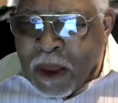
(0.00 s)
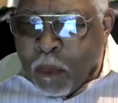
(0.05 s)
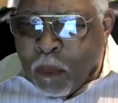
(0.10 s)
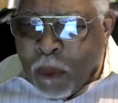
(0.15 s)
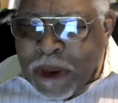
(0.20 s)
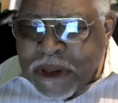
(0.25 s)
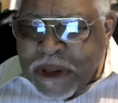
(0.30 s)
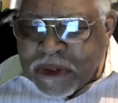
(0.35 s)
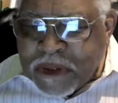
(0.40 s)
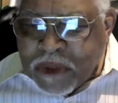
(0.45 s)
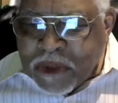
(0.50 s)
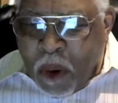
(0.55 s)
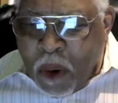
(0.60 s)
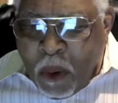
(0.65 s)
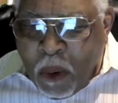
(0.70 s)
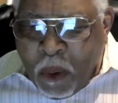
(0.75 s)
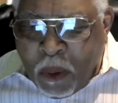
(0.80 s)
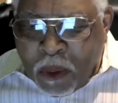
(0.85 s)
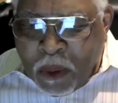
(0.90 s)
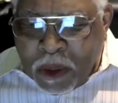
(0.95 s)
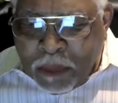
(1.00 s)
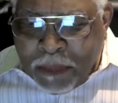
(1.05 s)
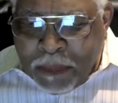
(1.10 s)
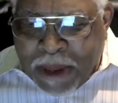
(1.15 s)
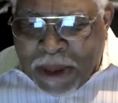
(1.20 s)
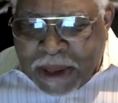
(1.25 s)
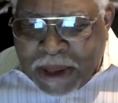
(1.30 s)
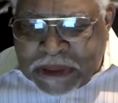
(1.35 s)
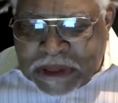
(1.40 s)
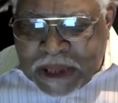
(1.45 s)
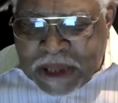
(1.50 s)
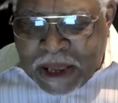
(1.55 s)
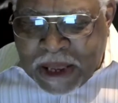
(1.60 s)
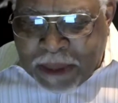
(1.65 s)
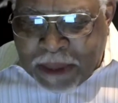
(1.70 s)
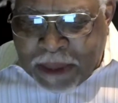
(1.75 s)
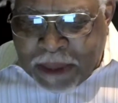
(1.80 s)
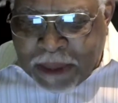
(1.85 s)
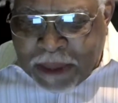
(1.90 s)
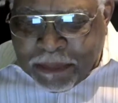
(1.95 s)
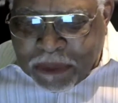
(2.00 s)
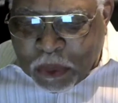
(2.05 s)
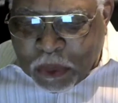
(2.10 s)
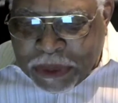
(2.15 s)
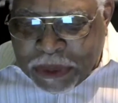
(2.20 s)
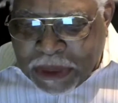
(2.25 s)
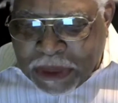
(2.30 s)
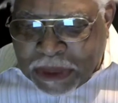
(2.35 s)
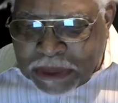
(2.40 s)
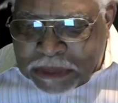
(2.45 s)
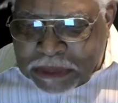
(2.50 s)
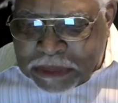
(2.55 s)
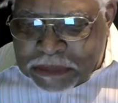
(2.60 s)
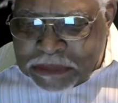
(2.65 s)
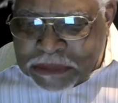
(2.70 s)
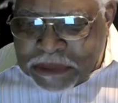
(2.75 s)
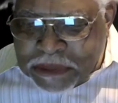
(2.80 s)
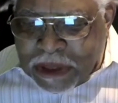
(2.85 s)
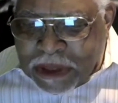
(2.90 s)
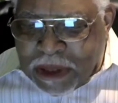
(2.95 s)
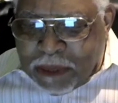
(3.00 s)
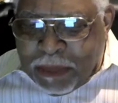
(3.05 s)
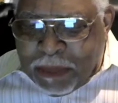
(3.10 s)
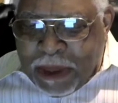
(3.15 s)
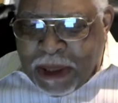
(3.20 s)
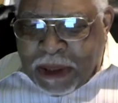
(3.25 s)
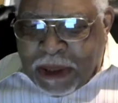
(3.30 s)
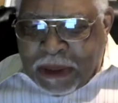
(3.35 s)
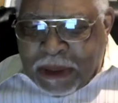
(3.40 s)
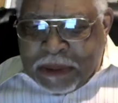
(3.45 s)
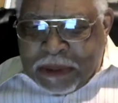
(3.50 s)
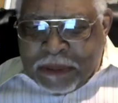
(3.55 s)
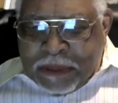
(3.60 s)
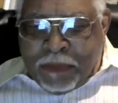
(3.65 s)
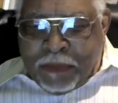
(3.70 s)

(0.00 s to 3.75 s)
Waste all of my time doing that. Amen.